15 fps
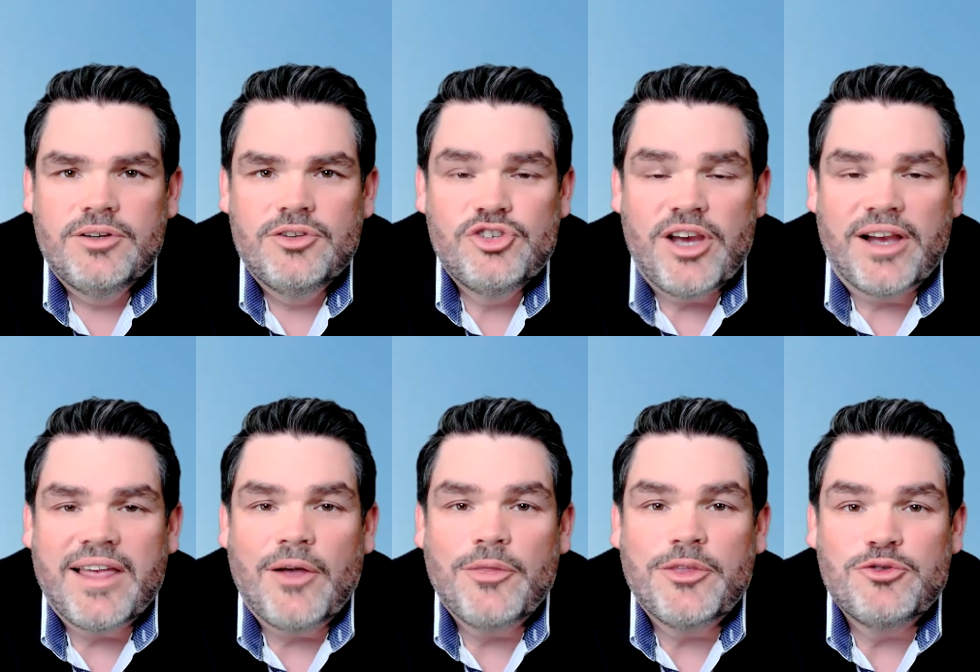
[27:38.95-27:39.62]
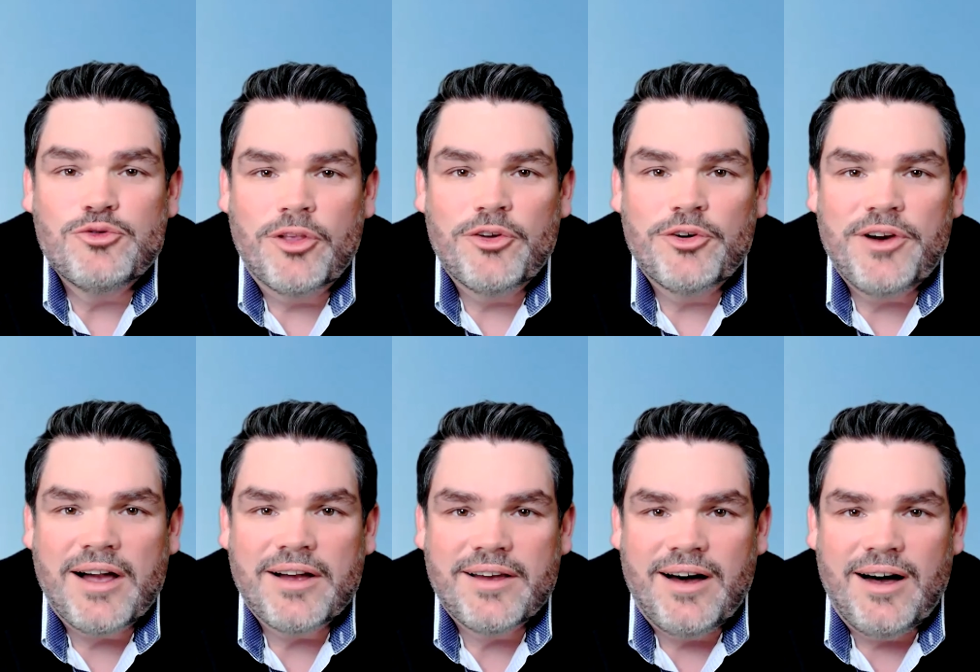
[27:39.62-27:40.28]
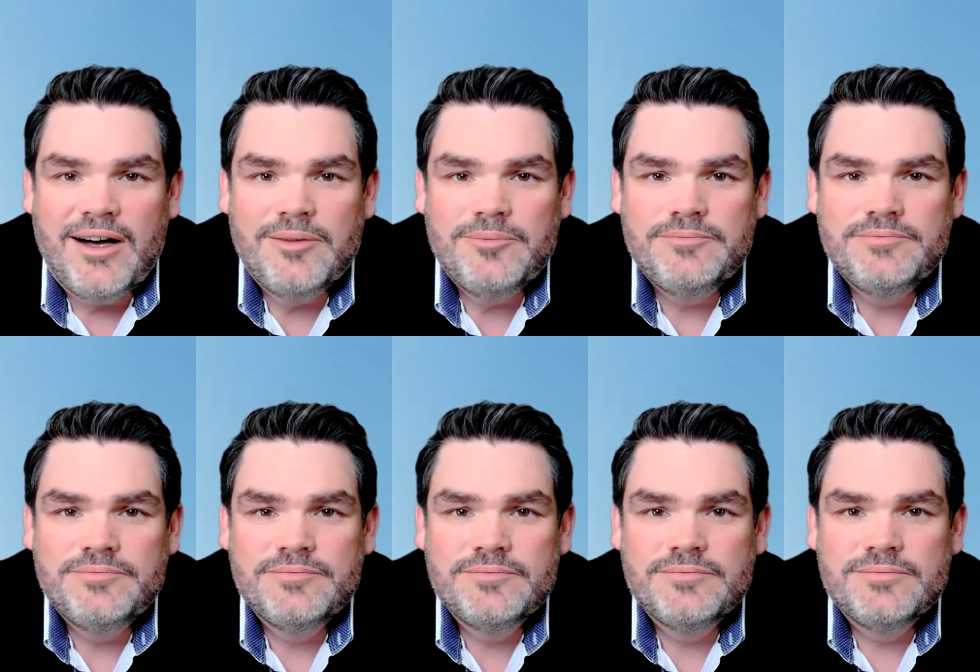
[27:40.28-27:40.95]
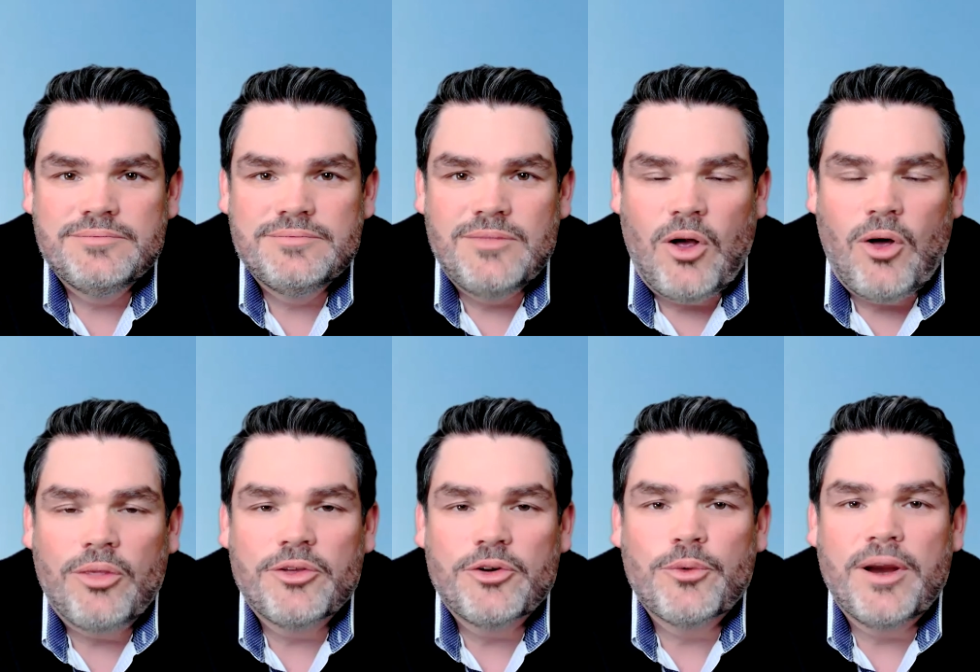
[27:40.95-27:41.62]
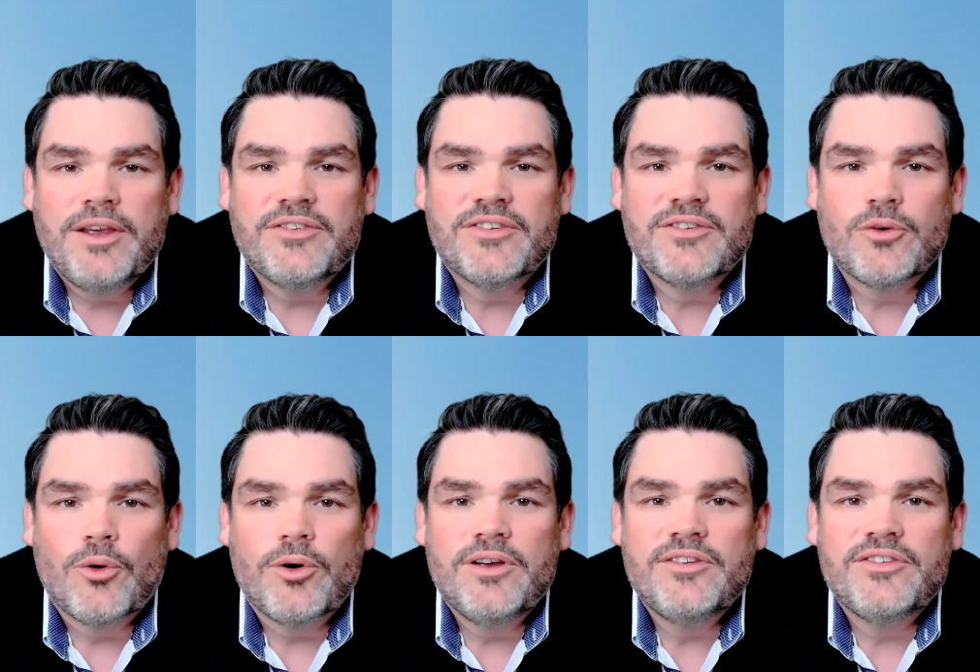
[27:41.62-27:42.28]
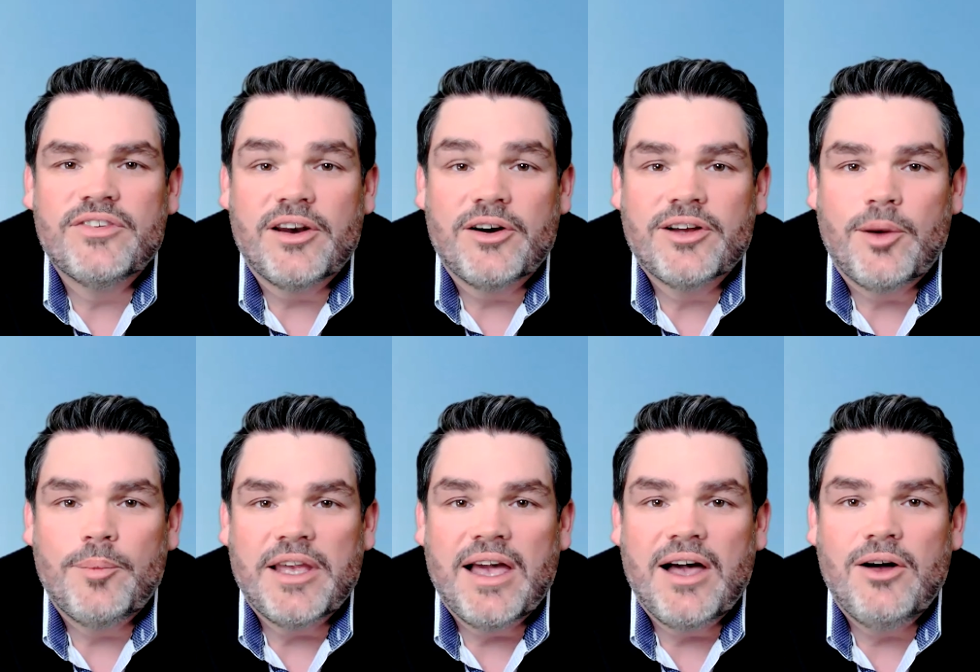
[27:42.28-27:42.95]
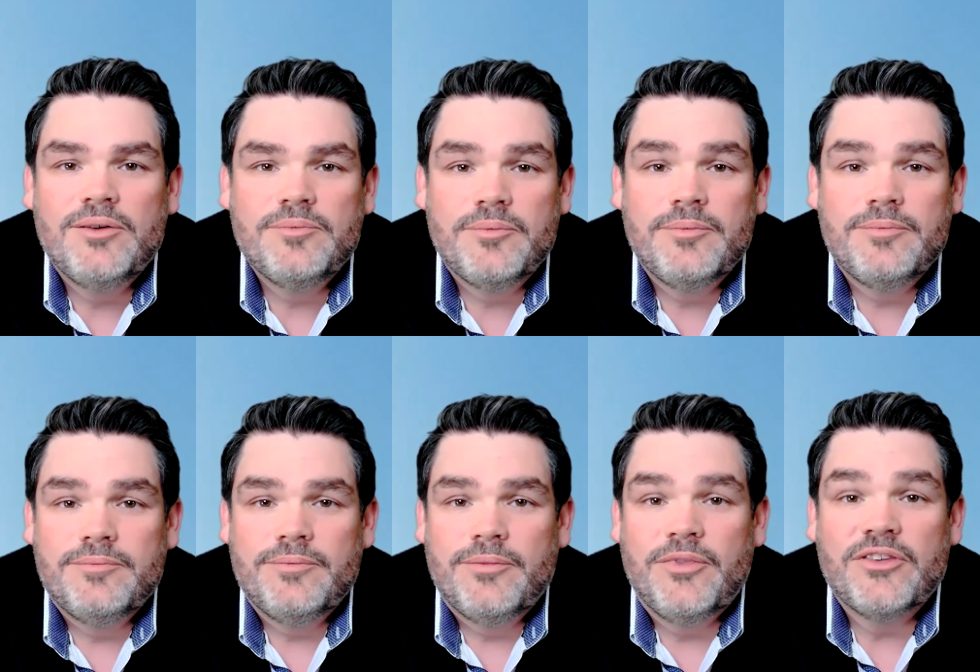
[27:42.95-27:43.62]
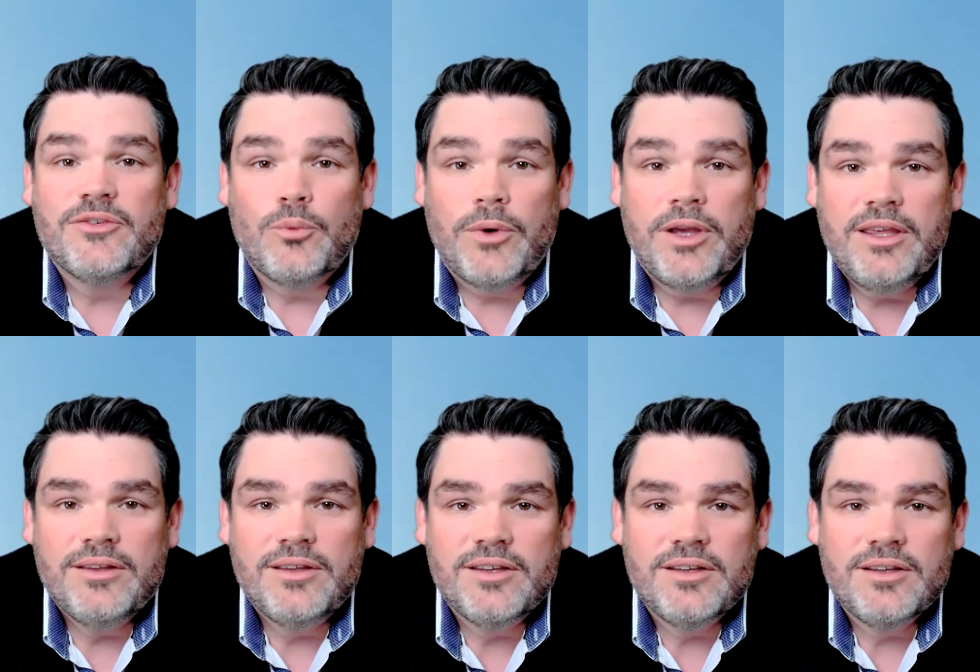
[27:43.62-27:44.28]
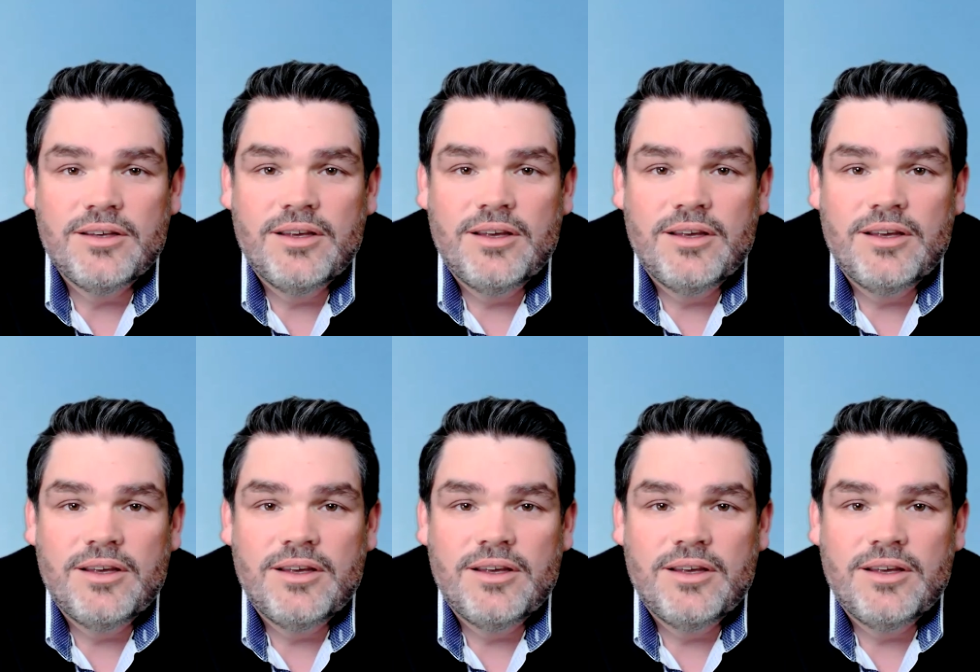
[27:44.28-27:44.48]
Check out thedriller.com, all the great stories that are coming out this week,